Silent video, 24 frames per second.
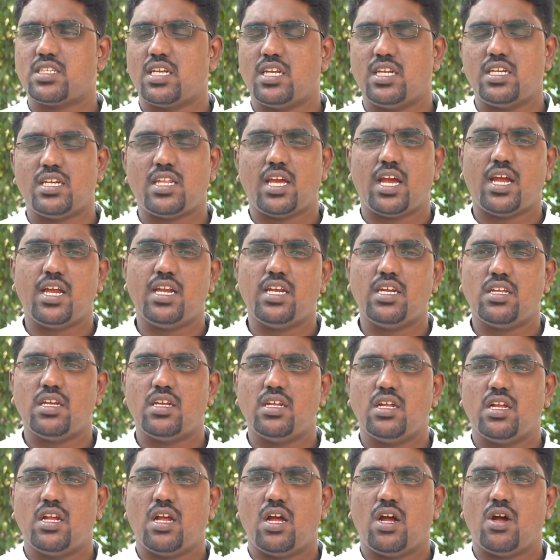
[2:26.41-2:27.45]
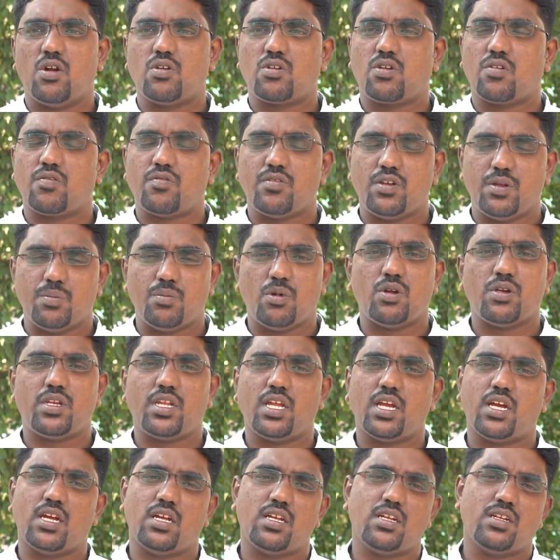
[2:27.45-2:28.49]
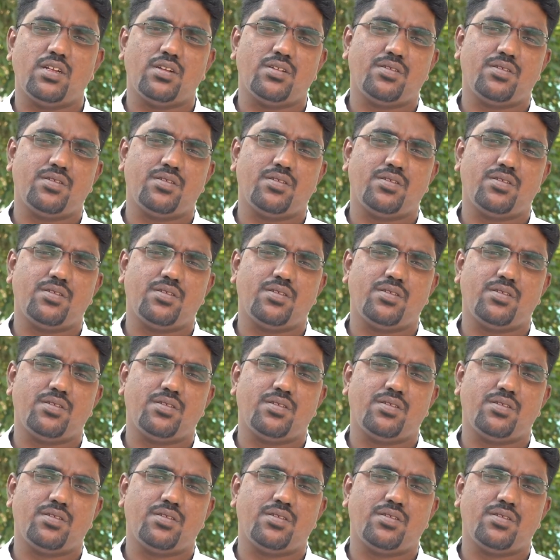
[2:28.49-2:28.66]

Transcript: he died out of pneumonia.